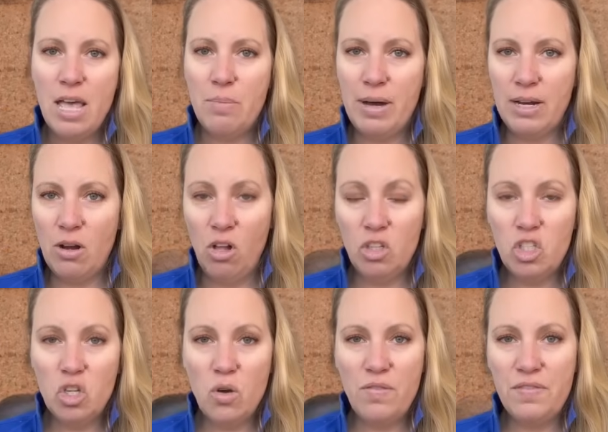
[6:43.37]
but
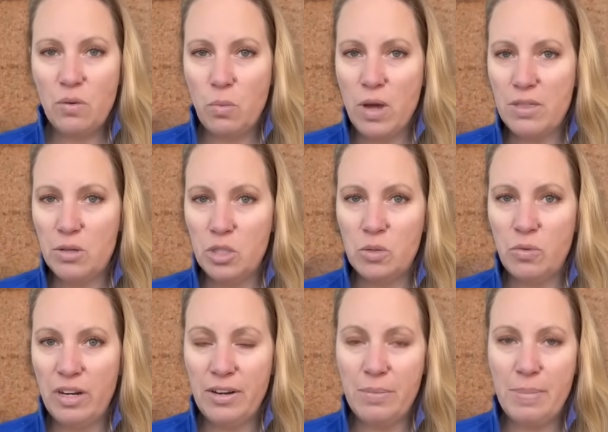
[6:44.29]
also if the weather's
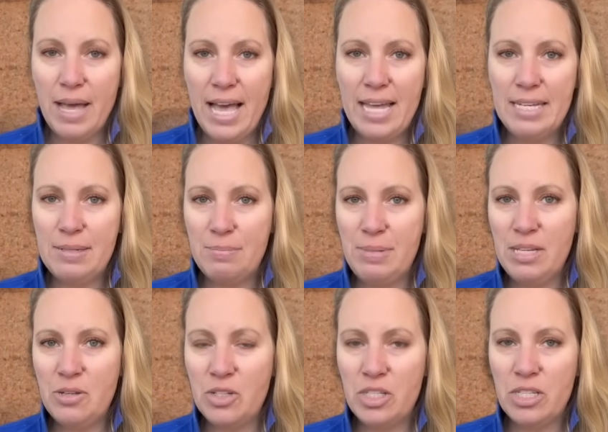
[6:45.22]
very bad, be
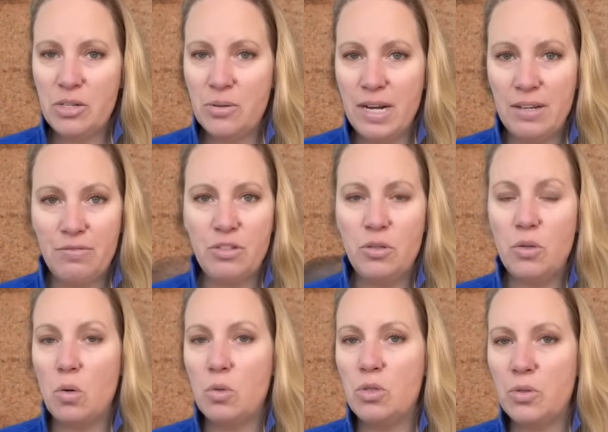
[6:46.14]
considerate if you
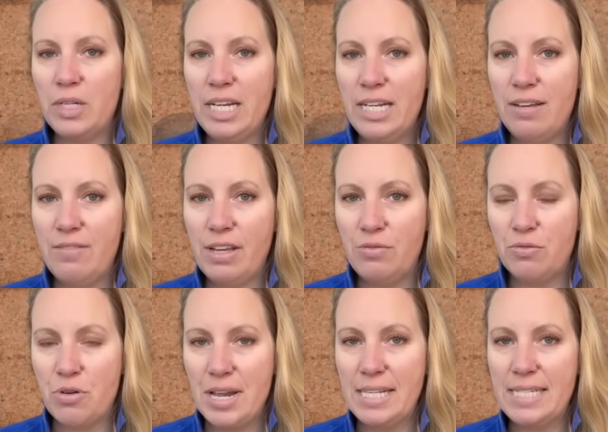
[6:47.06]
go to Grindavik,
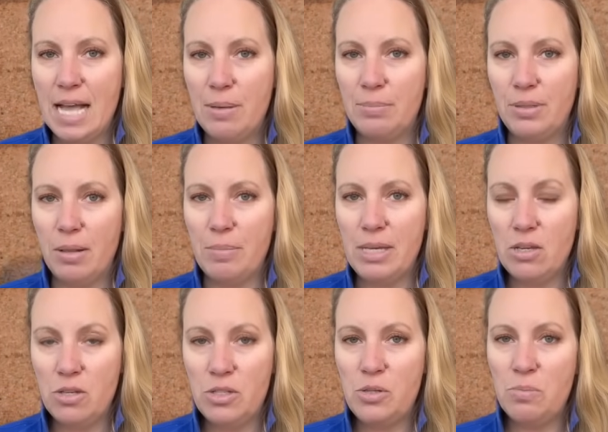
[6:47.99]
for example,
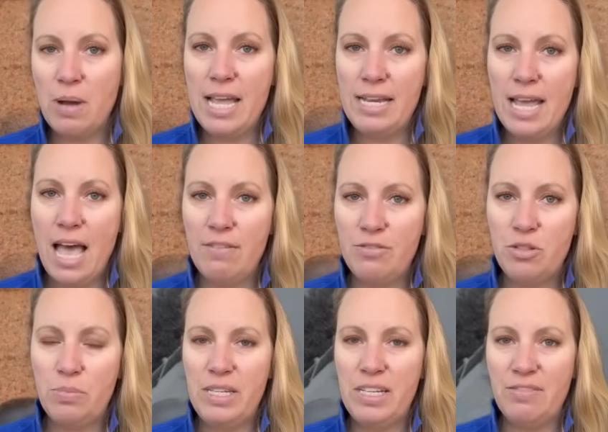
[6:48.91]
because you might have
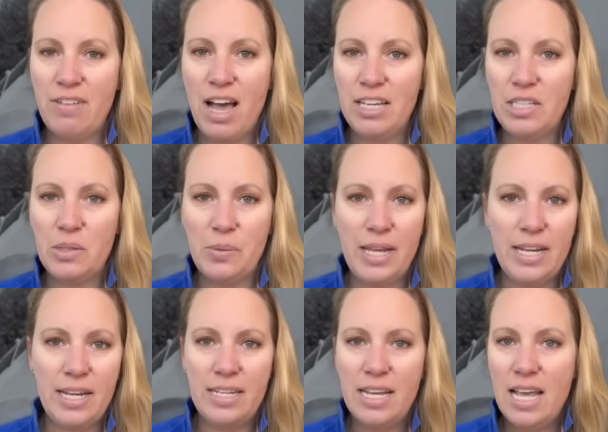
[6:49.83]
to
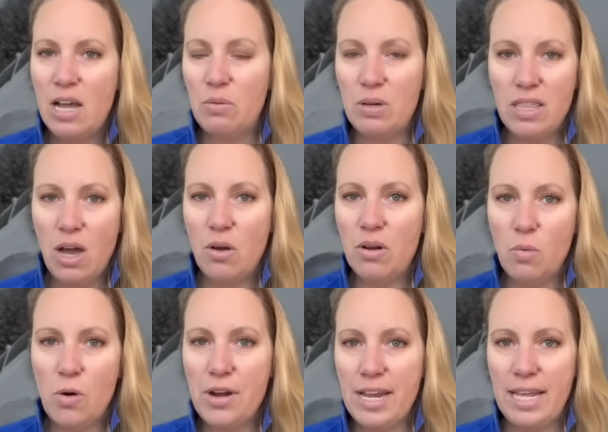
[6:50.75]
evacuated without a
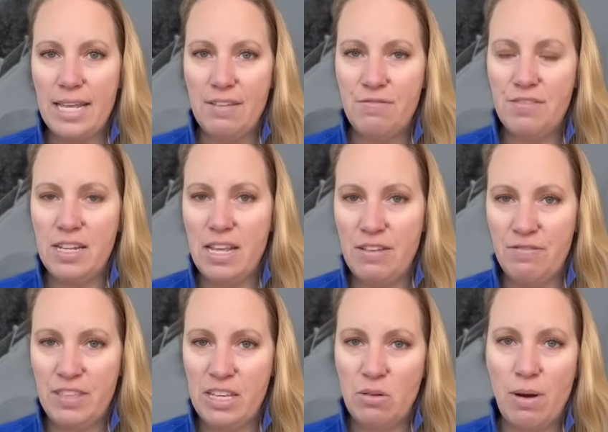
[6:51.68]
warning if
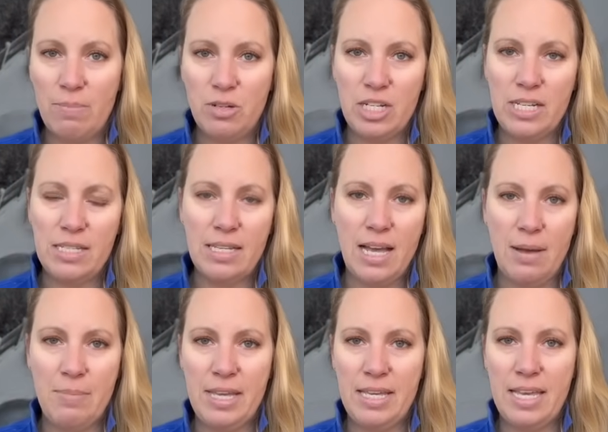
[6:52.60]
the eruption is
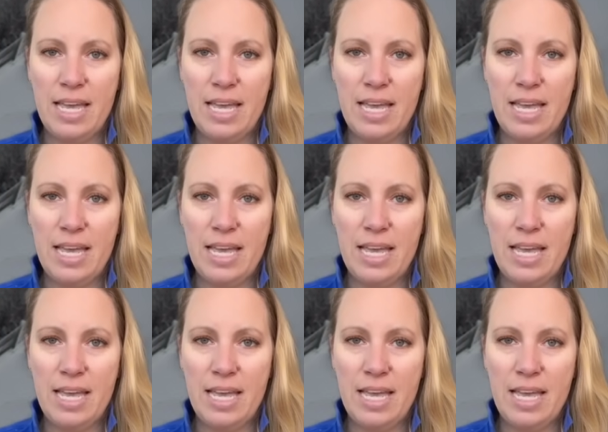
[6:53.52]
coming.